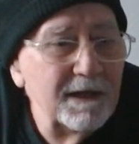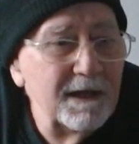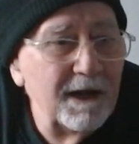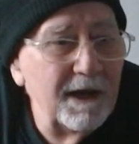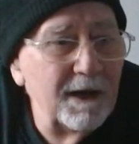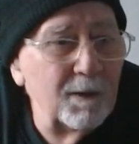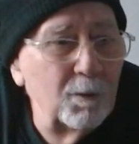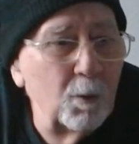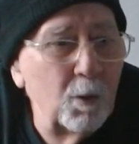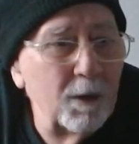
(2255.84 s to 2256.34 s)

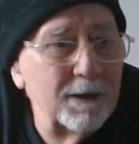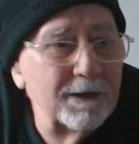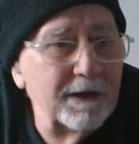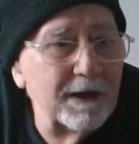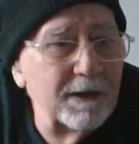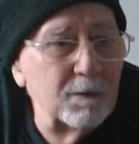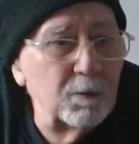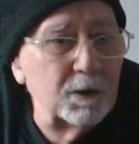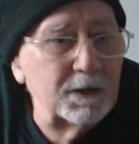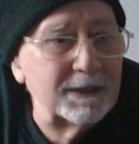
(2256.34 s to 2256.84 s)
and what
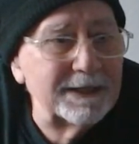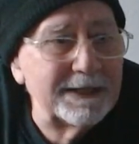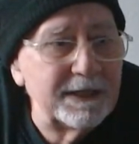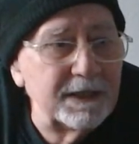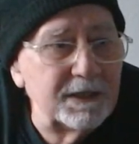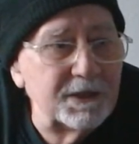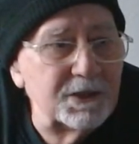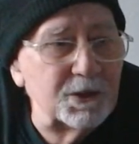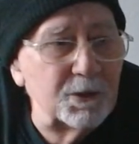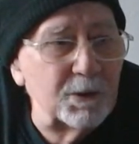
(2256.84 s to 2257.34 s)
it will
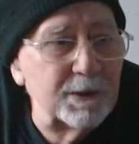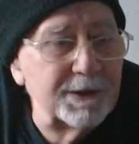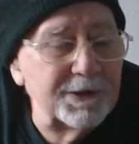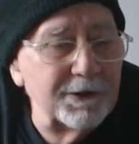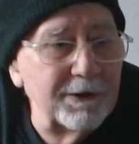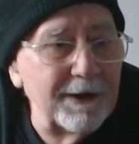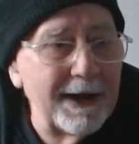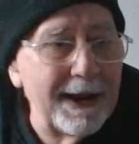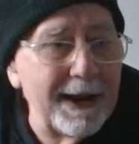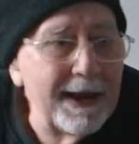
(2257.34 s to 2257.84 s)
lead to in
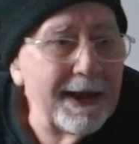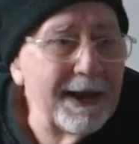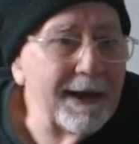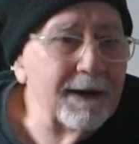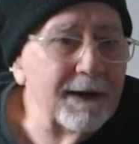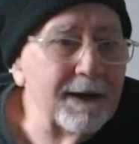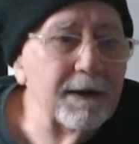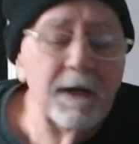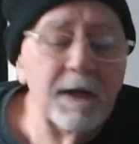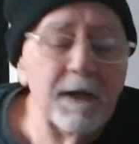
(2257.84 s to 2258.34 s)
your
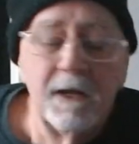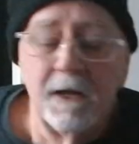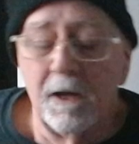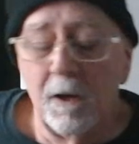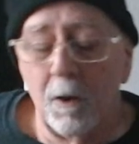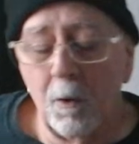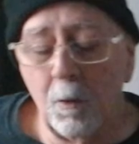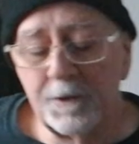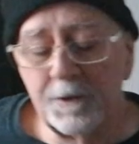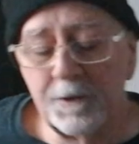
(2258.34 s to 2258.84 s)
hand.
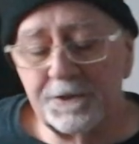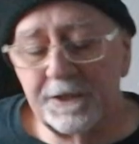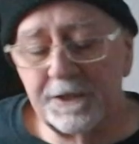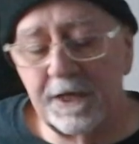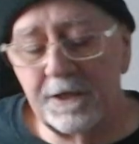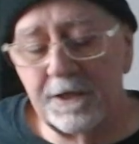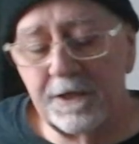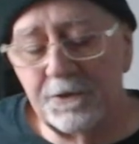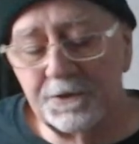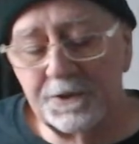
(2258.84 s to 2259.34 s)
Once you
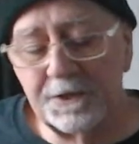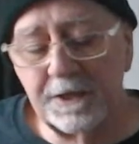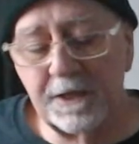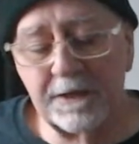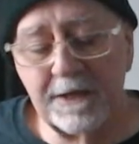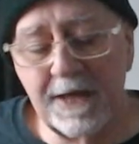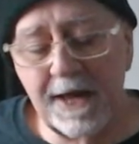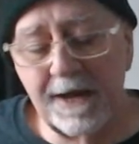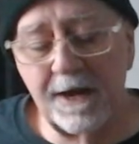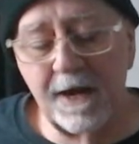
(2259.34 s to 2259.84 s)
get used to
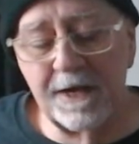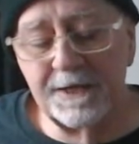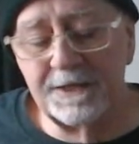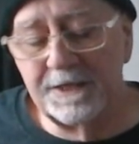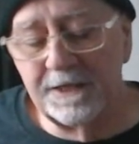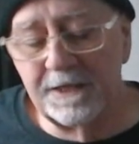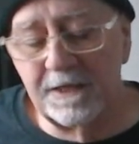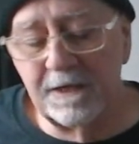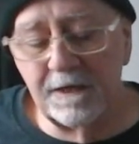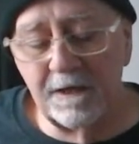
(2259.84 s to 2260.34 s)
that
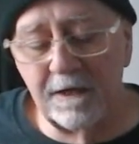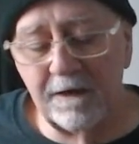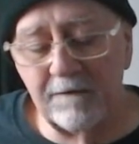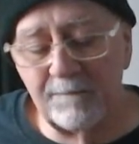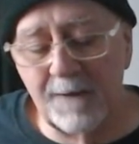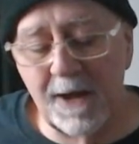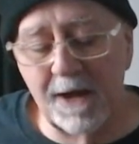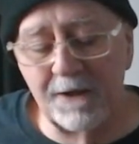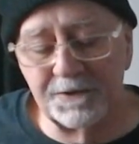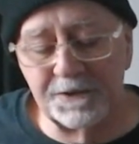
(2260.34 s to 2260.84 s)
idea of
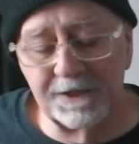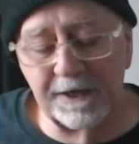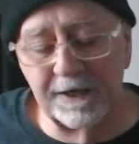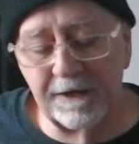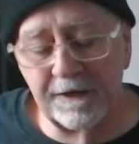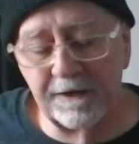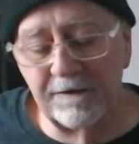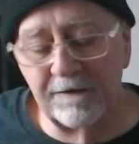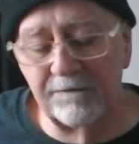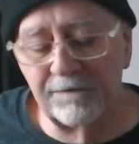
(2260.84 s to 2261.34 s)
bouncing
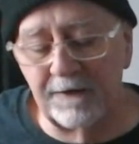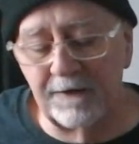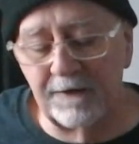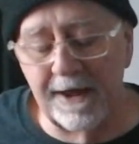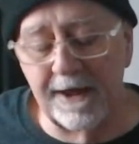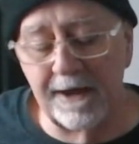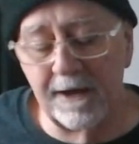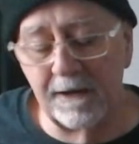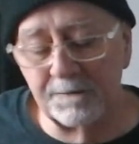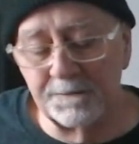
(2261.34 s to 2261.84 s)
into
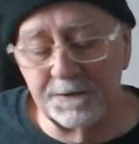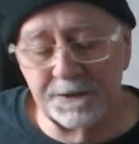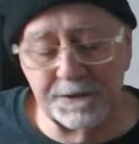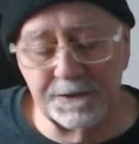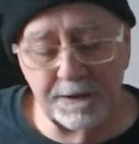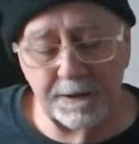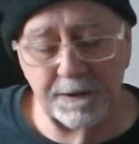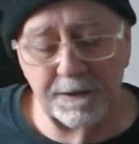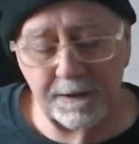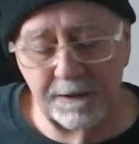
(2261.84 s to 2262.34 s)
flams,
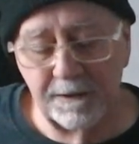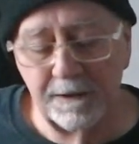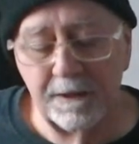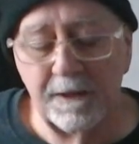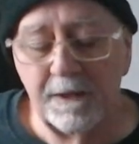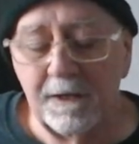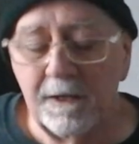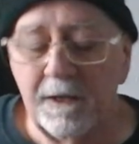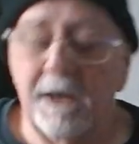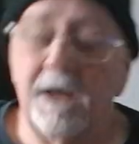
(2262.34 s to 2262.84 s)

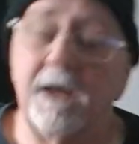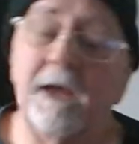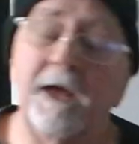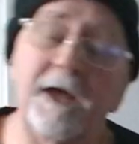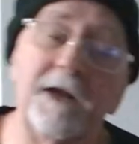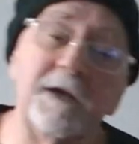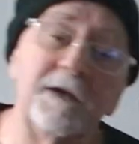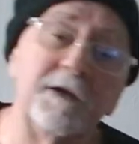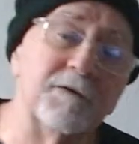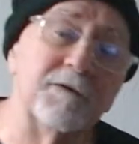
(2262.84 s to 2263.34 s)

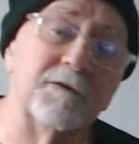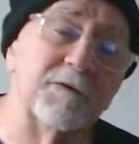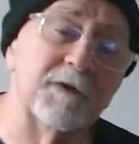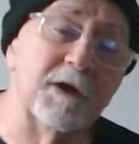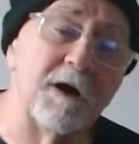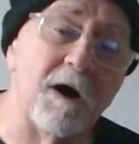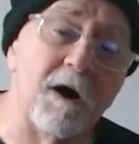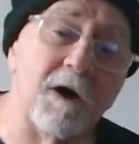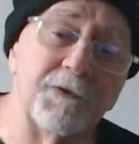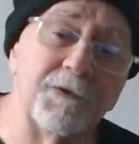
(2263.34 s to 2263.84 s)
and you've
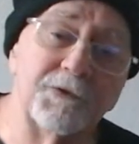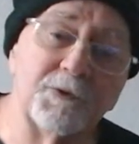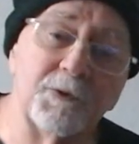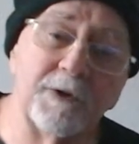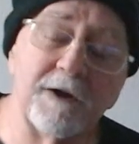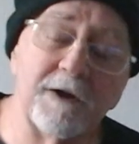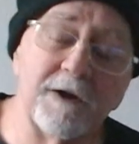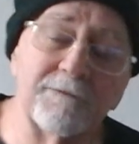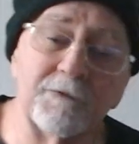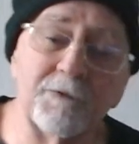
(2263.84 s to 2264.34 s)
gone through
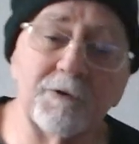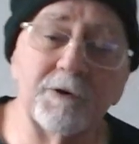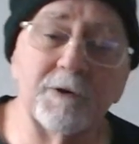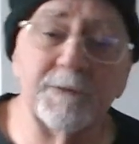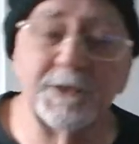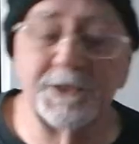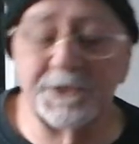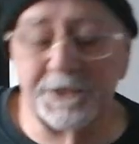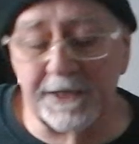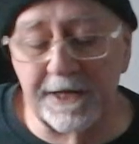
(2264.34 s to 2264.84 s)
enough
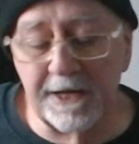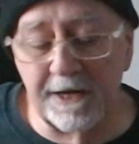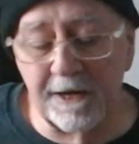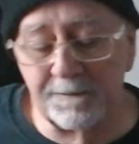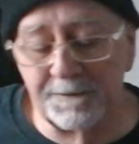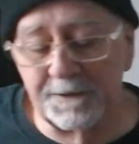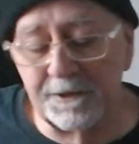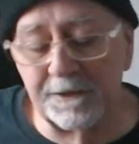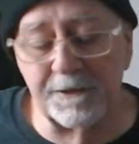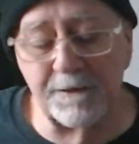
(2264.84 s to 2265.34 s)
rudiments, you get
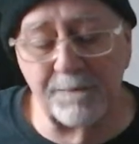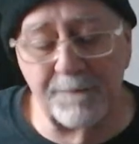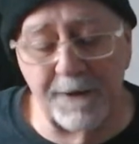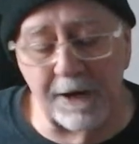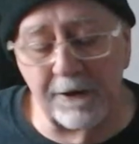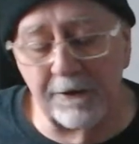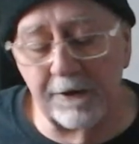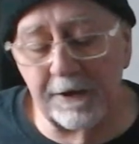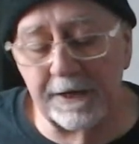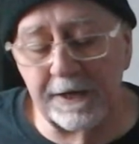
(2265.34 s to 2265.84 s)
up to the
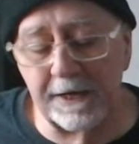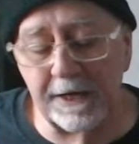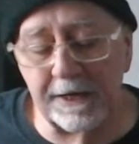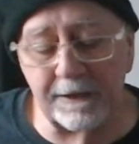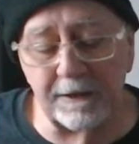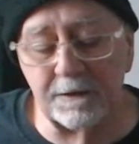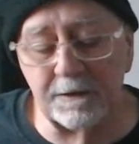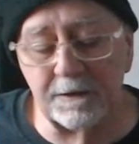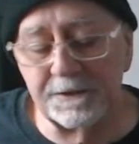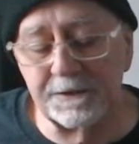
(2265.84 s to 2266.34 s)

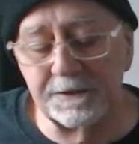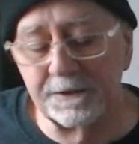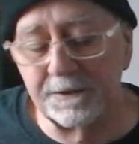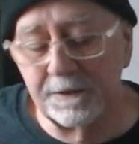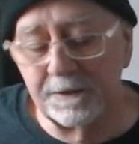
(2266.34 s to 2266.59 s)
paradiddles,